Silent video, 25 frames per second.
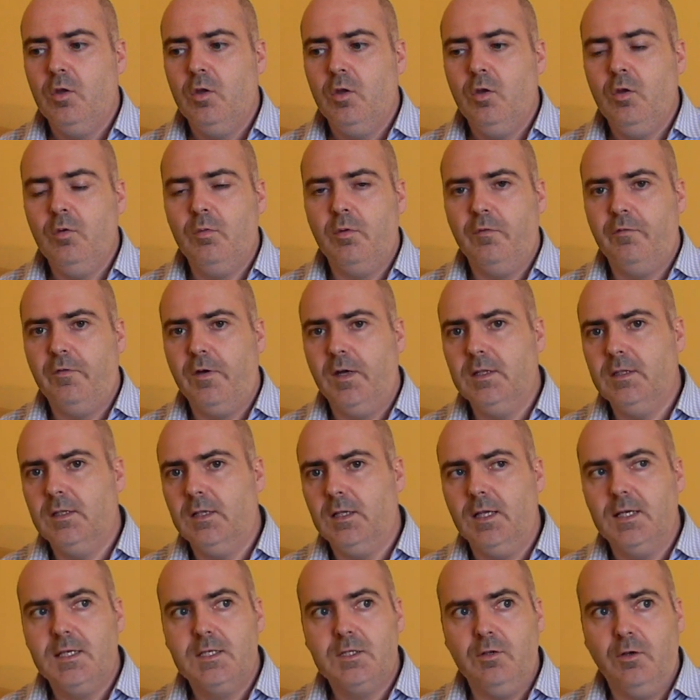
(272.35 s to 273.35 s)
who were
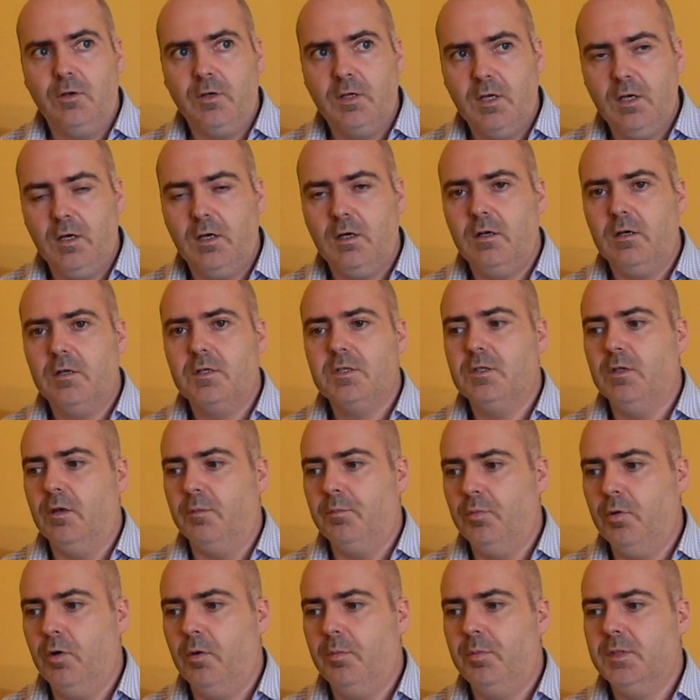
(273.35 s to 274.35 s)
vandalising our cars and our
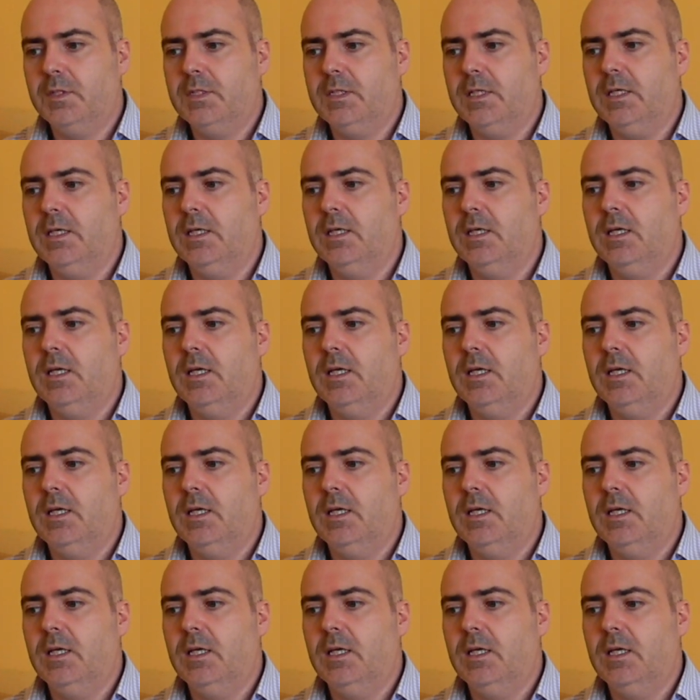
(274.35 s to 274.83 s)
property,